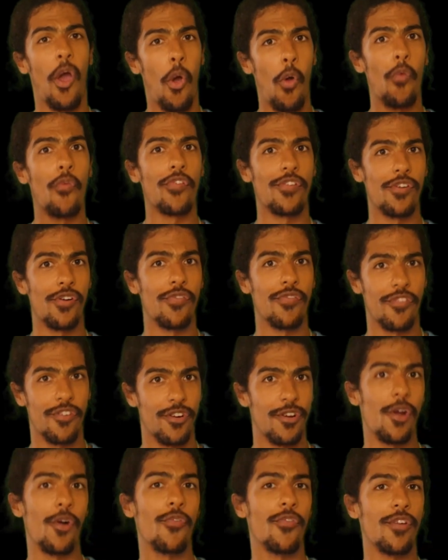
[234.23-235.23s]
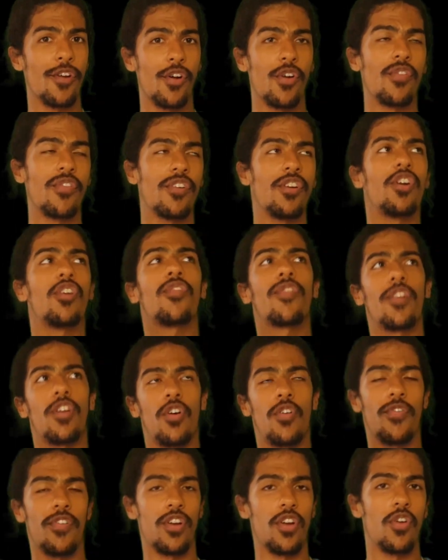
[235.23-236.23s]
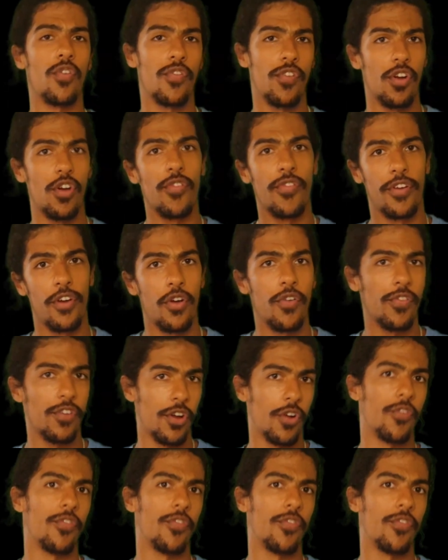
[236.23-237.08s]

over and over and over and over and over and over and over and over and over and